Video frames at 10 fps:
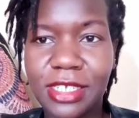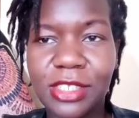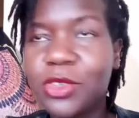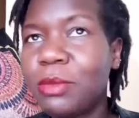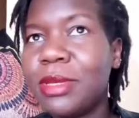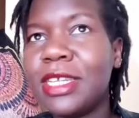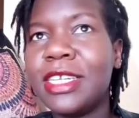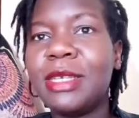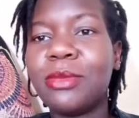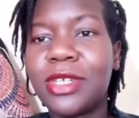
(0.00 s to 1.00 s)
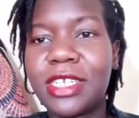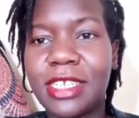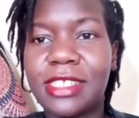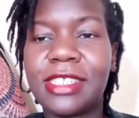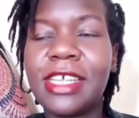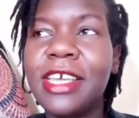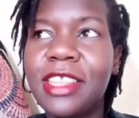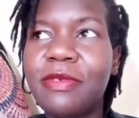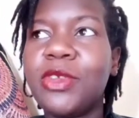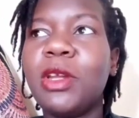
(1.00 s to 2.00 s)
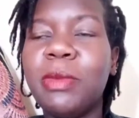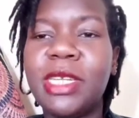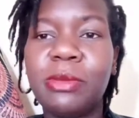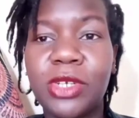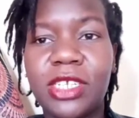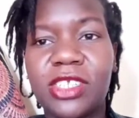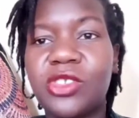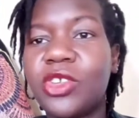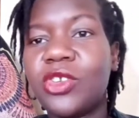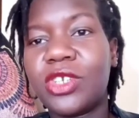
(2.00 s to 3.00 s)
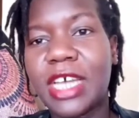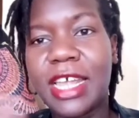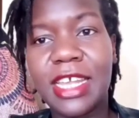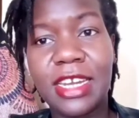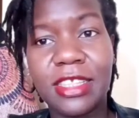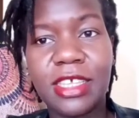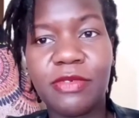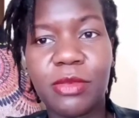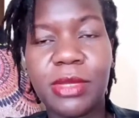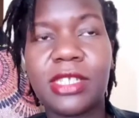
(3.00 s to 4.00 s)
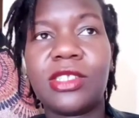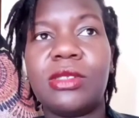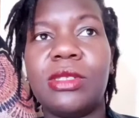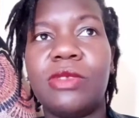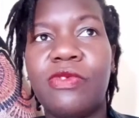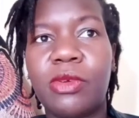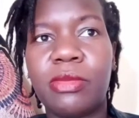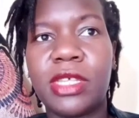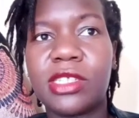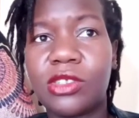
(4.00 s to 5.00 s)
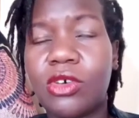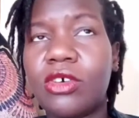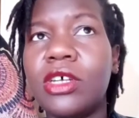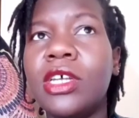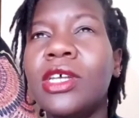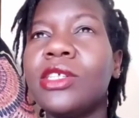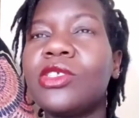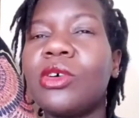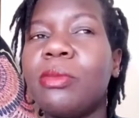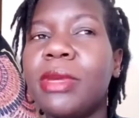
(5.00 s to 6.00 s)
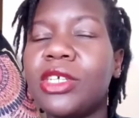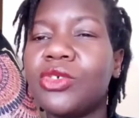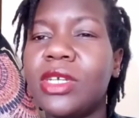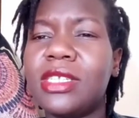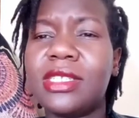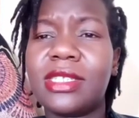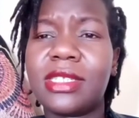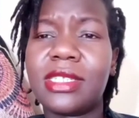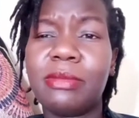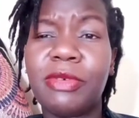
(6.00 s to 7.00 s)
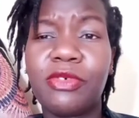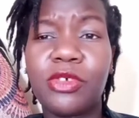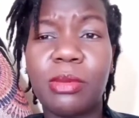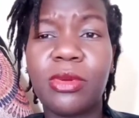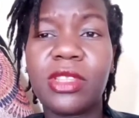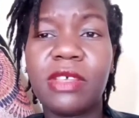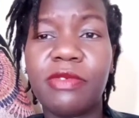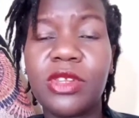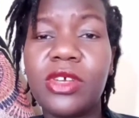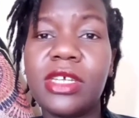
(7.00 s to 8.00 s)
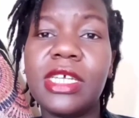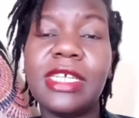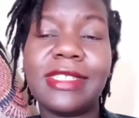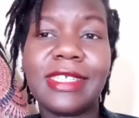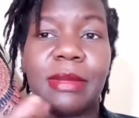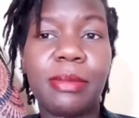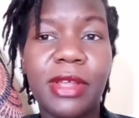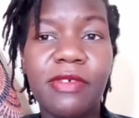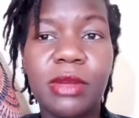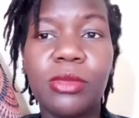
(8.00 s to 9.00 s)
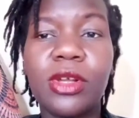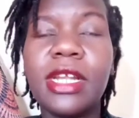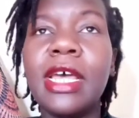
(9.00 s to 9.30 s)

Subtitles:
Will be demonetized. The video will be demonetized, so you not earn anything from the song. So make sure it's, before you upload the video, it's in private mode.